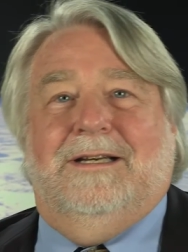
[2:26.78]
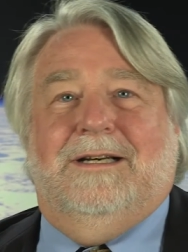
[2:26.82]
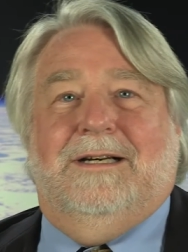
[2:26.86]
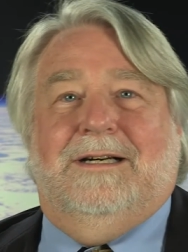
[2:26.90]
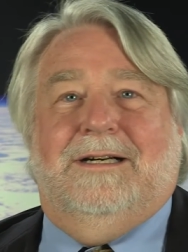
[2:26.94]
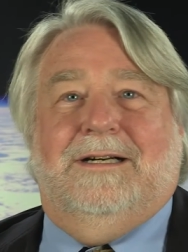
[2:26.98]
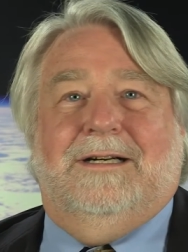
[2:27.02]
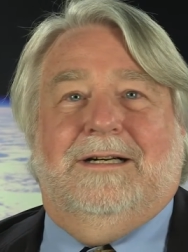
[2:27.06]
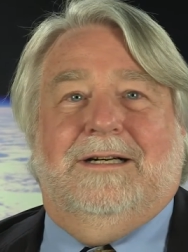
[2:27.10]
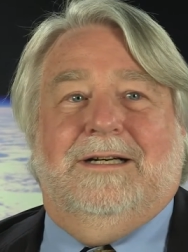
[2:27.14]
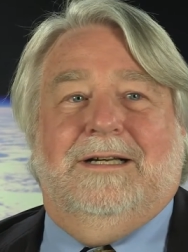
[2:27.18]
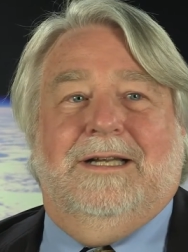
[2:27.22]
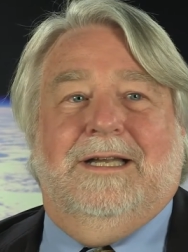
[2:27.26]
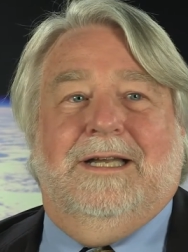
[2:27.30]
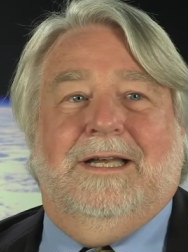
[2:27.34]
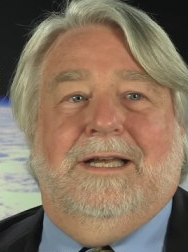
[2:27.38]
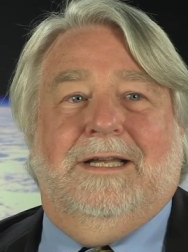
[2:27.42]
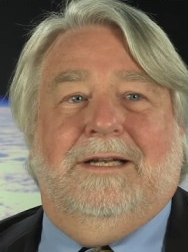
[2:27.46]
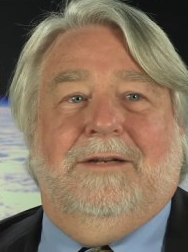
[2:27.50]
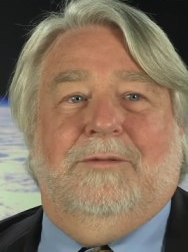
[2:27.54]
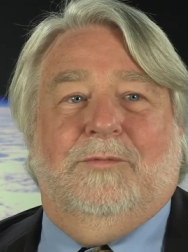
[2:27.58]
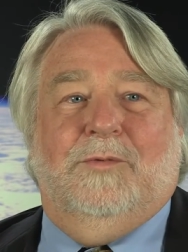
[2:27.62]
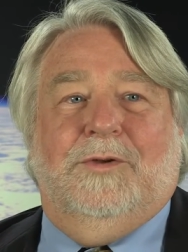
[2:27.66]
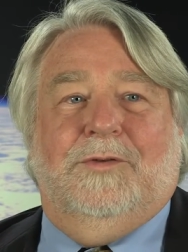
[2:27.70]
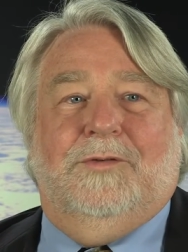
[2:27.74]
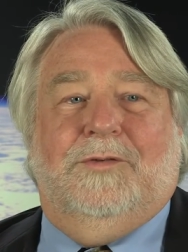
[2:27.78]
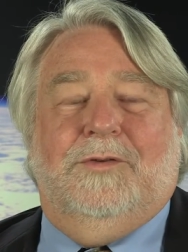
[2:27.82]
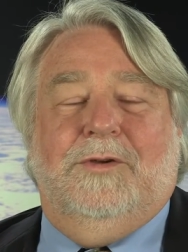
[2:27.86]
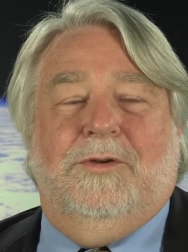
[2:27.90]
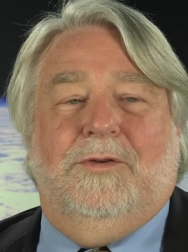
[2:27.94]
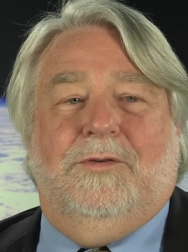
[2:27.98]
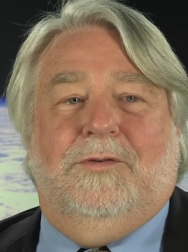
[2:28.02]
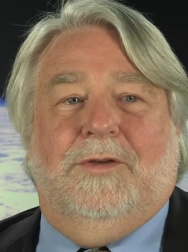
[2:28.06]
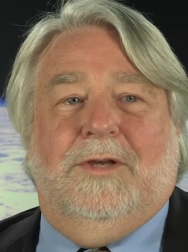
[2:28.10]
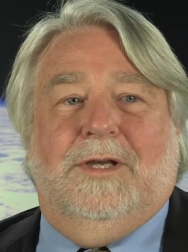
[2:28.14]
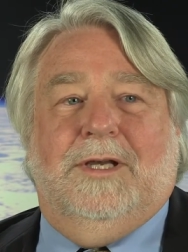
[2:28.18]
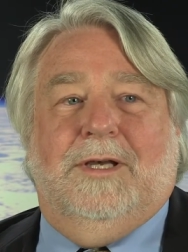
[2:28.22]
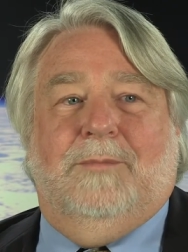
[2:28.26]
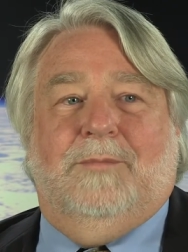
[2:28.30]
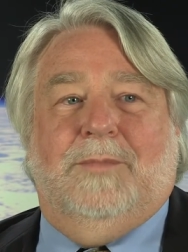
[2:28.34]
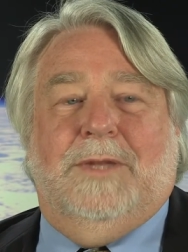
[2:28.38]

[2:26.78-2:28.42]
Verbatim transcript: Uh, and was using a